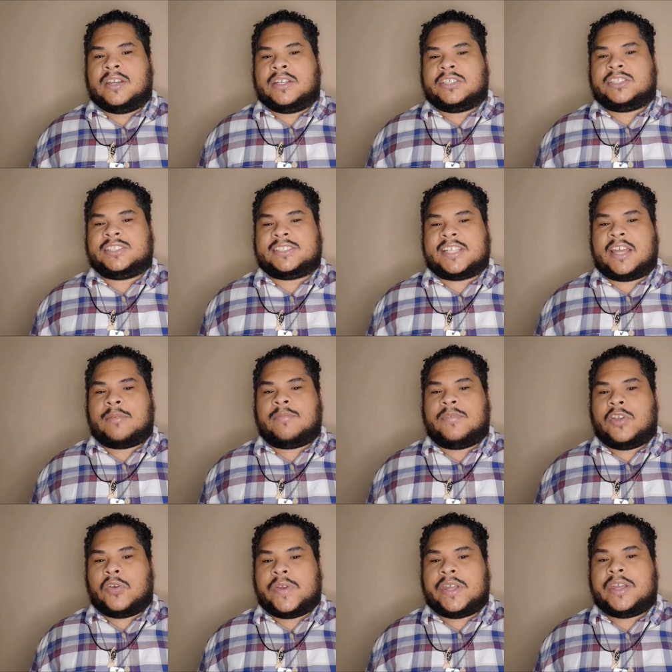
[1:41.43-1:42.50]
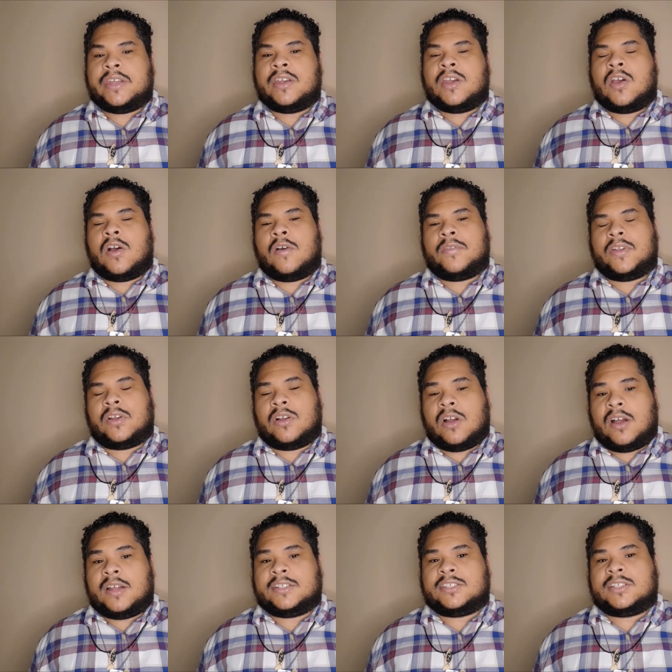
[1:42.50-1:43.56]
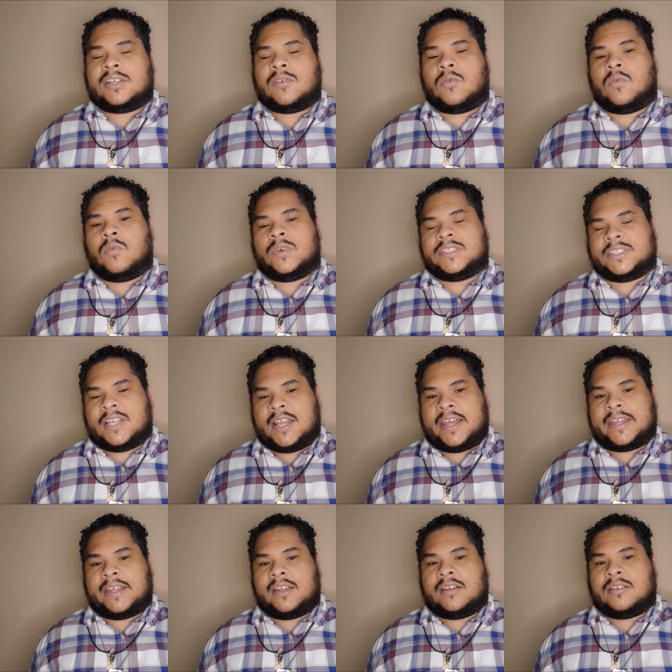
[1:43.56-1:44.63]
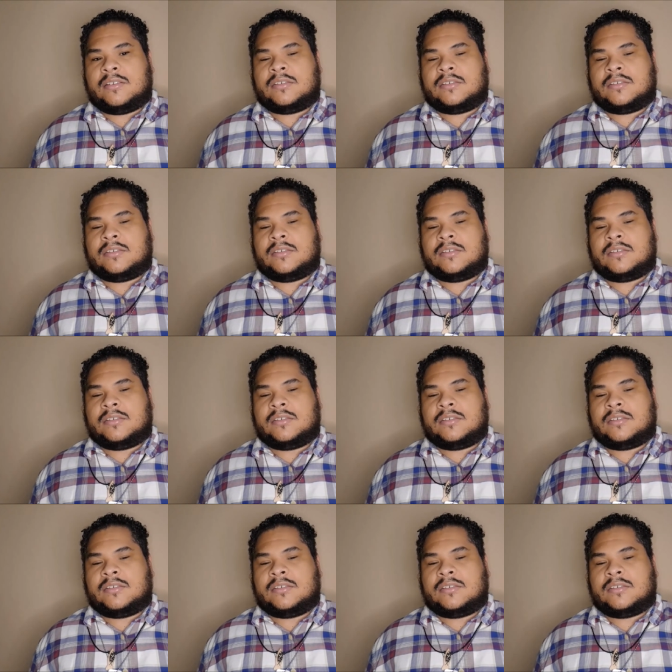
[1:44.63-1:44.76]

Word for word: Shazam Fury of the Gods was like.